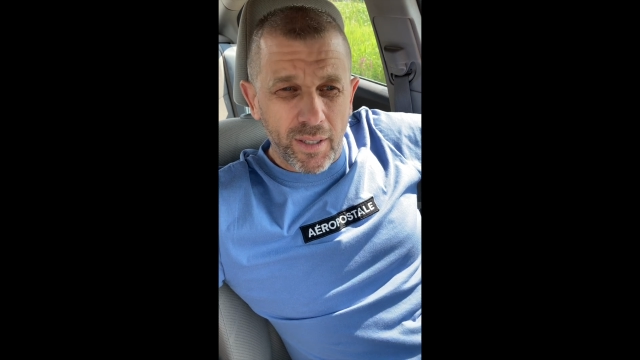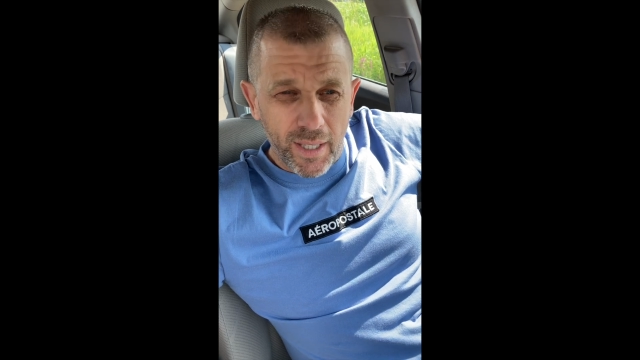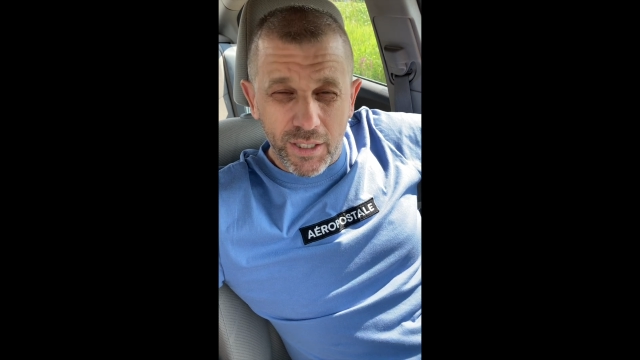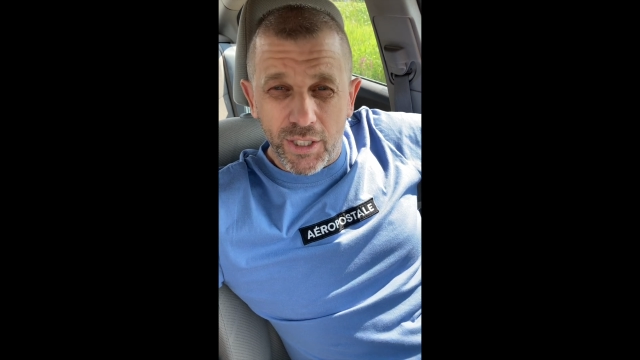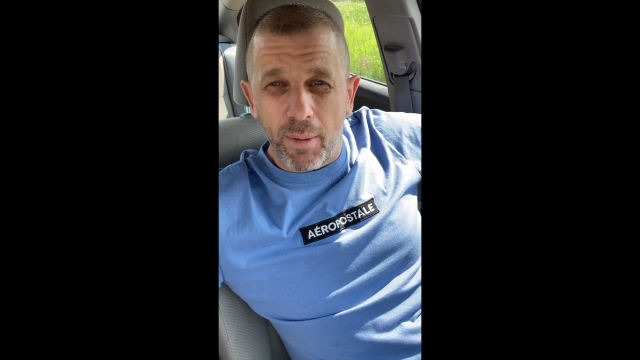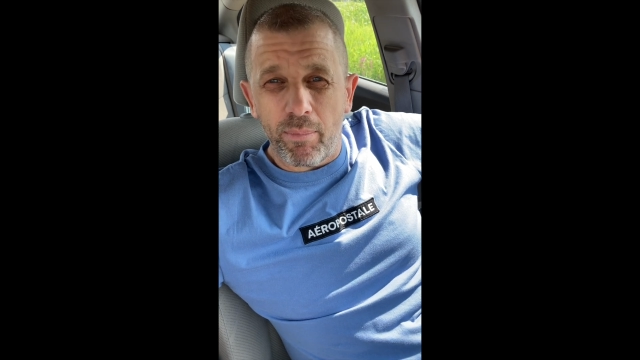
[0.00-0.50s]

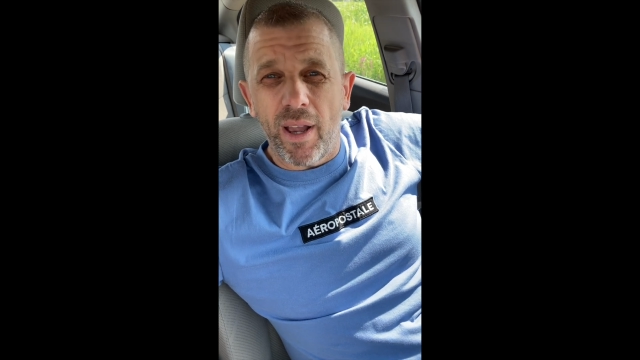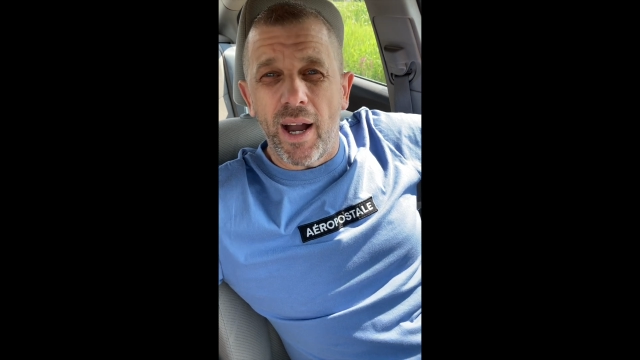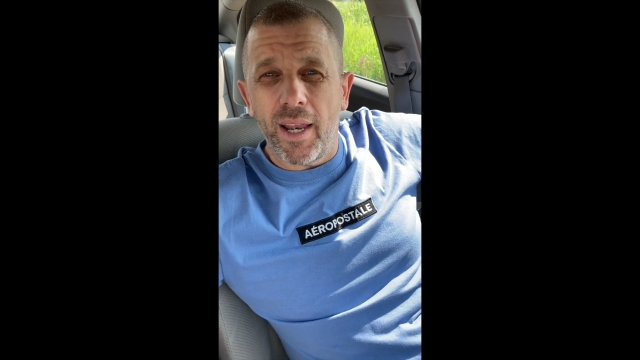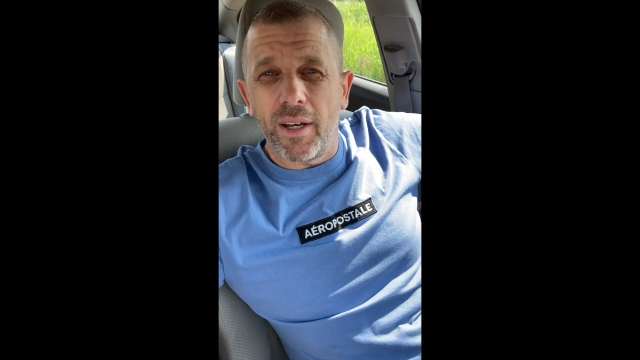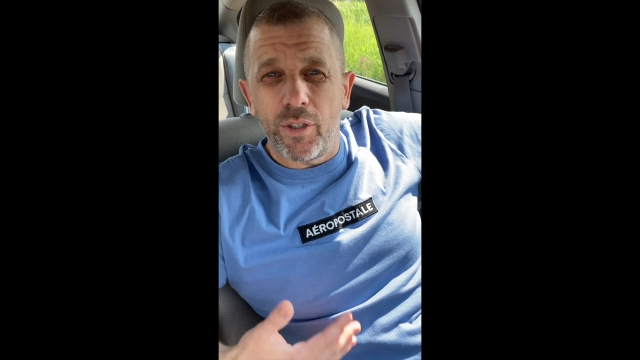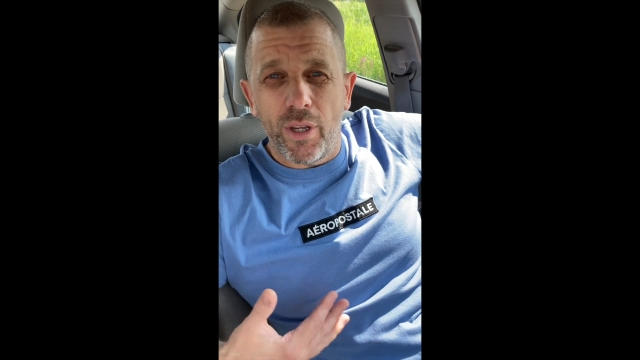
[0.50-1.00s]
accept
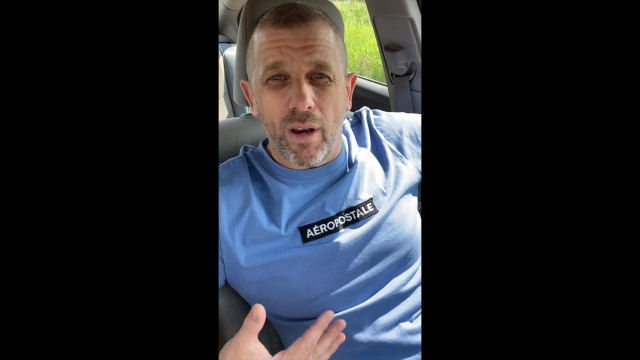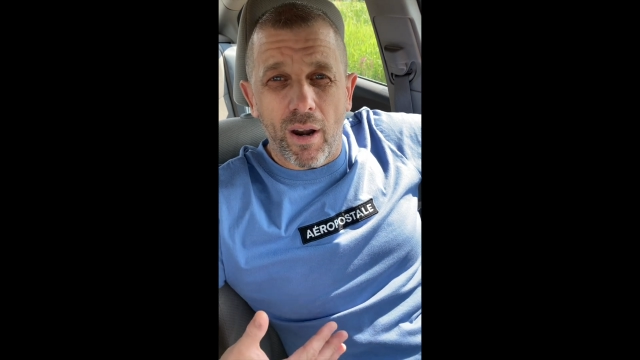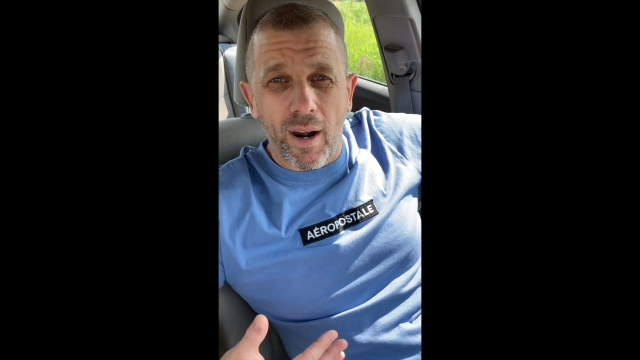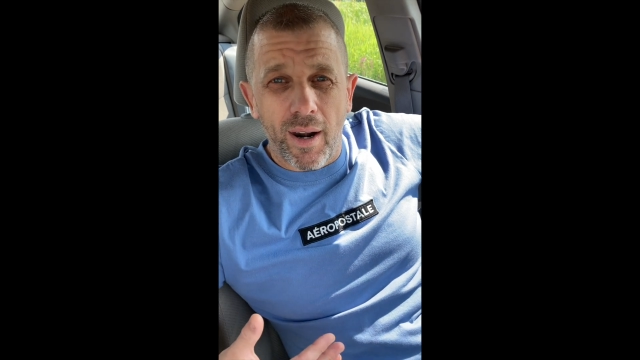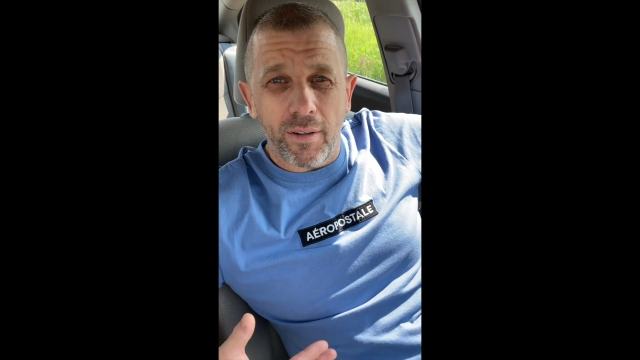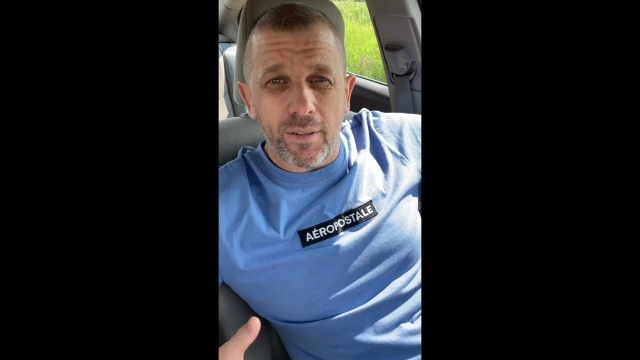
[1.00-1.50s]
God into your
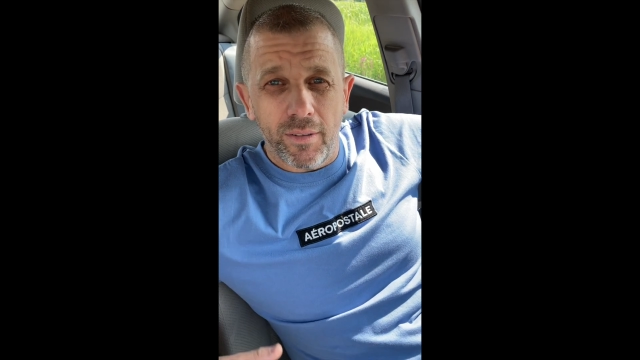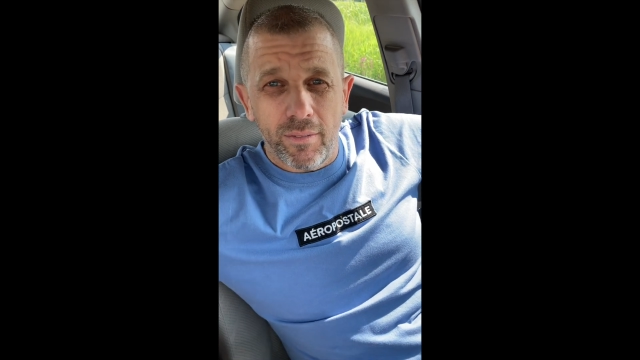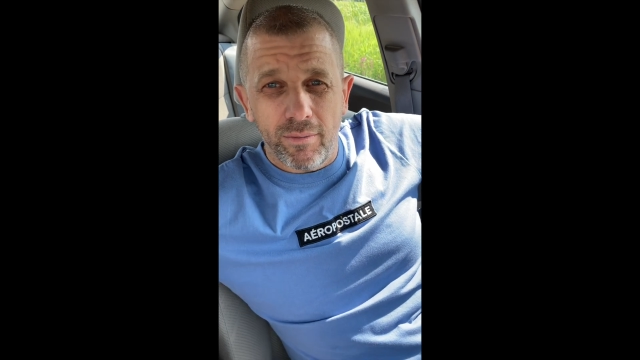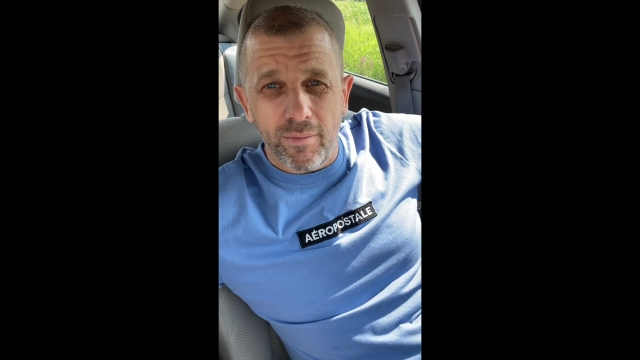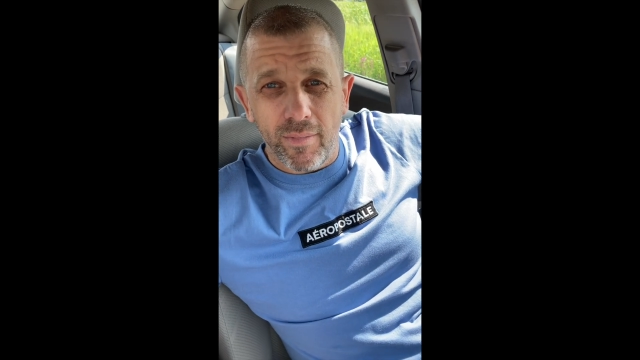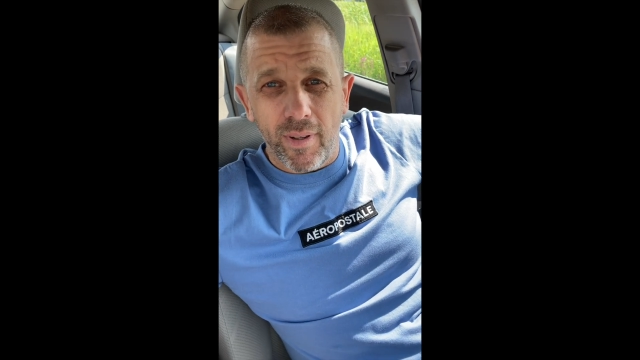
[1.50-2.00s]
heart,
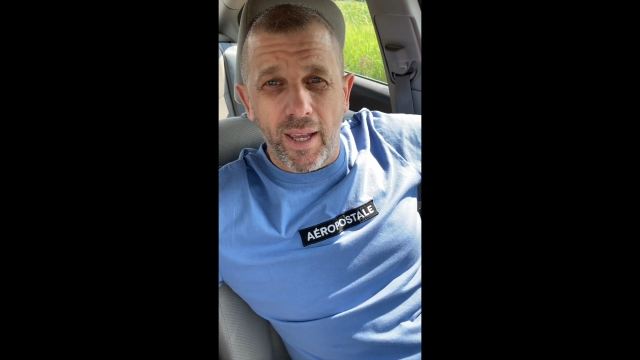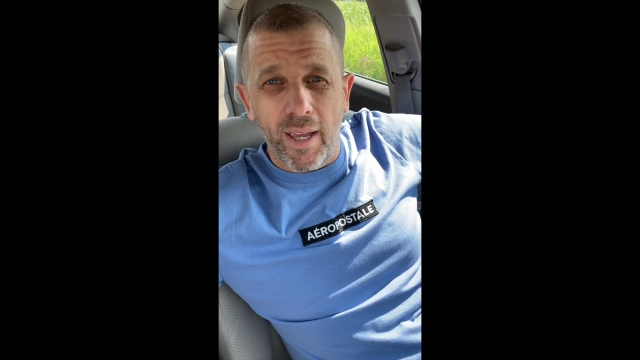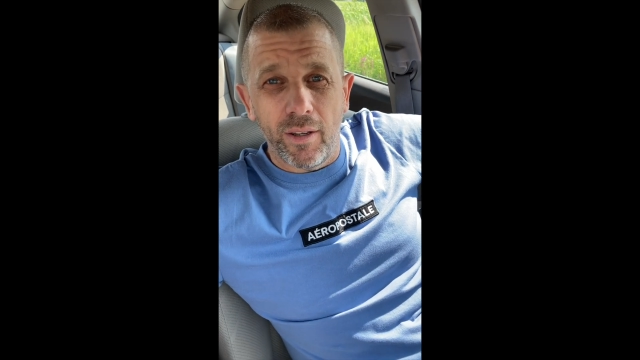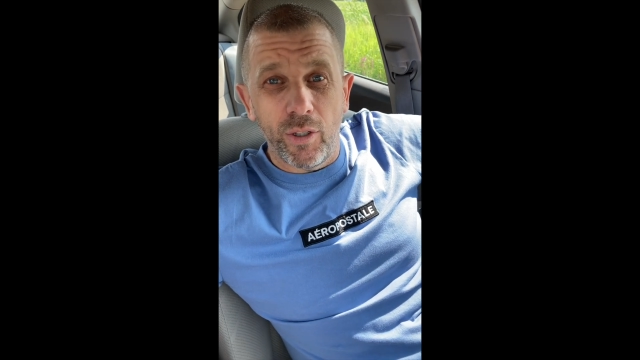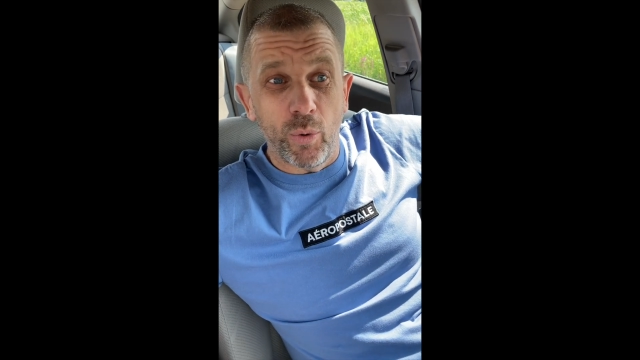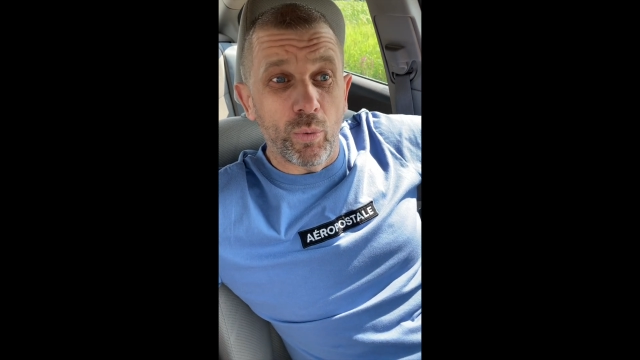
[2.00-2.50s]

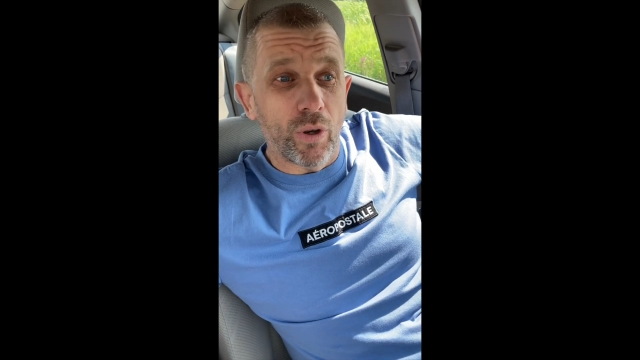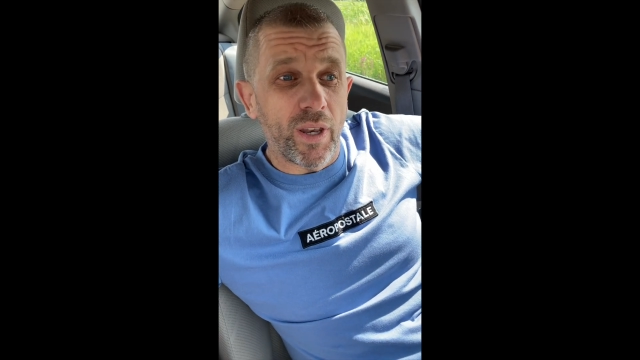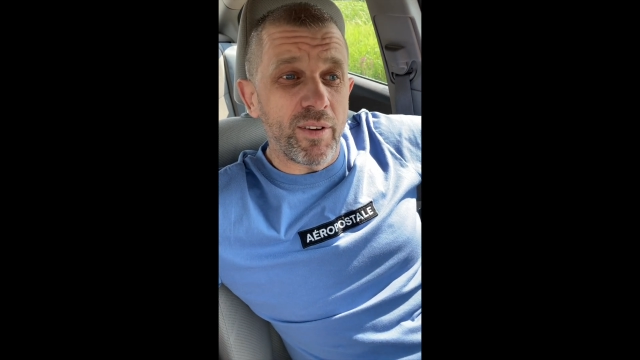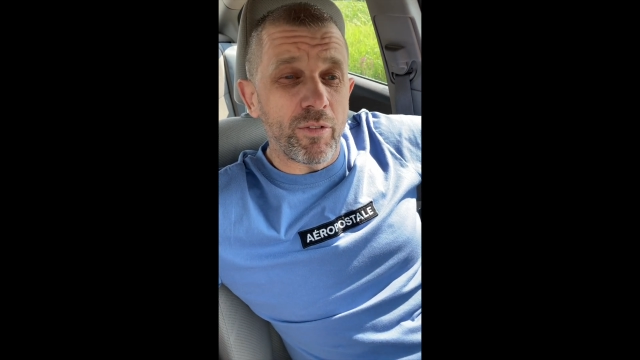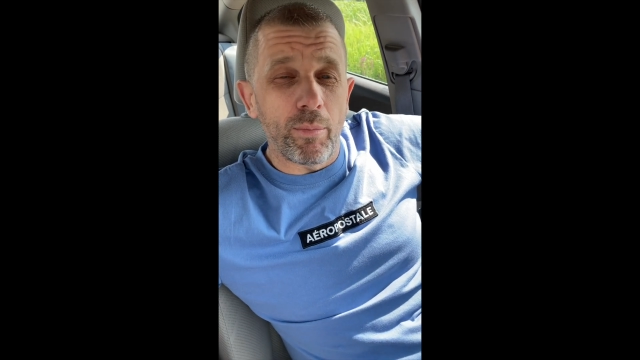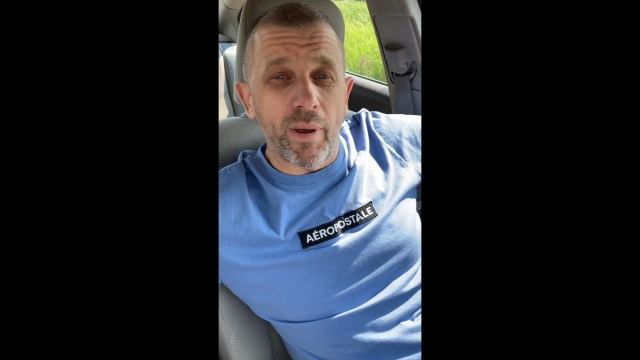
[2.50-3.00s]
and you will
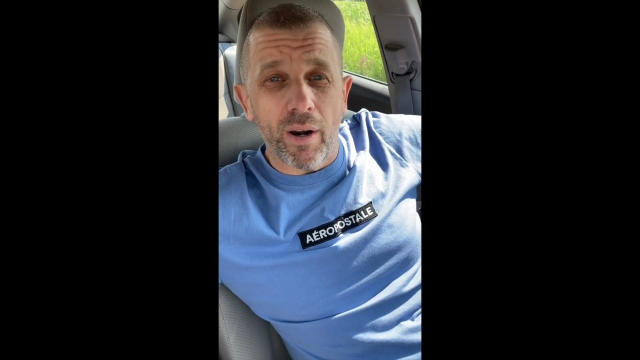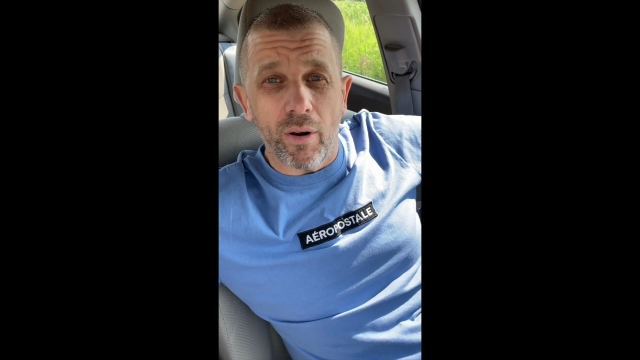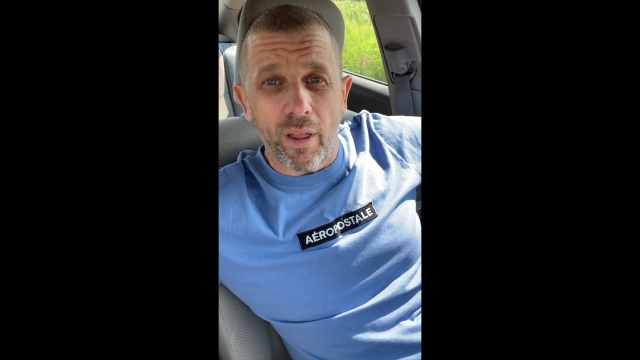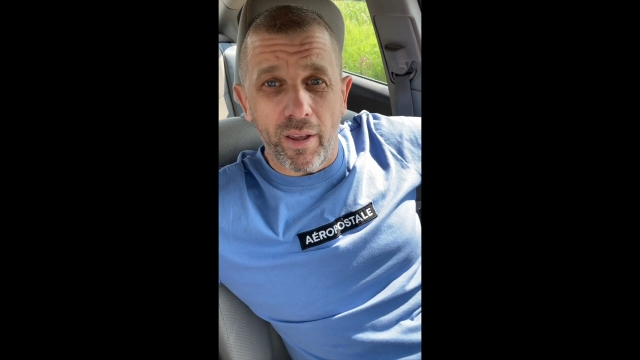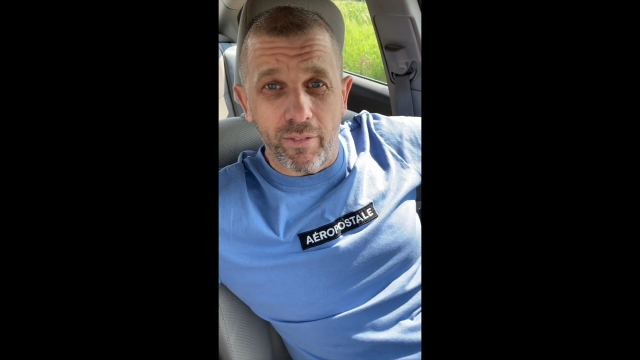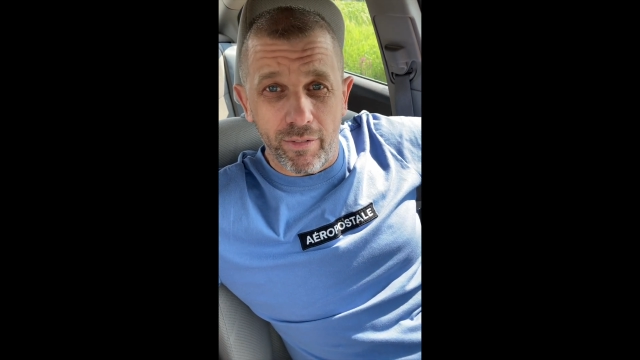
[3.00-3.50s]
live a better
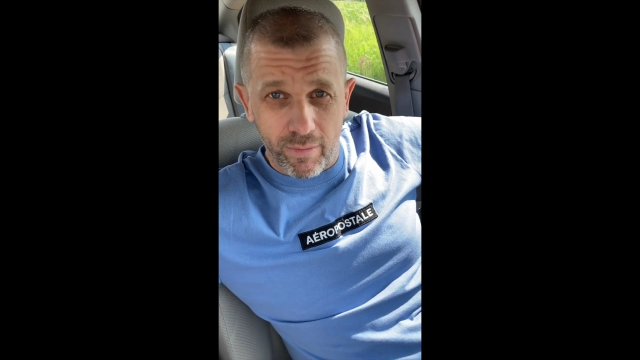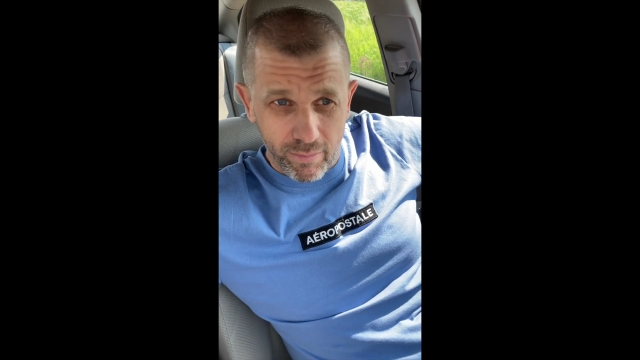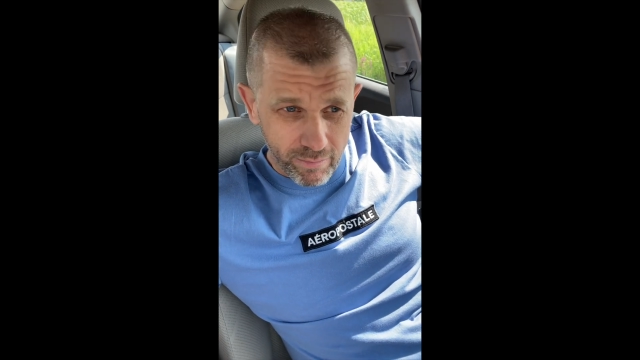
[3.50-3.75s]
life.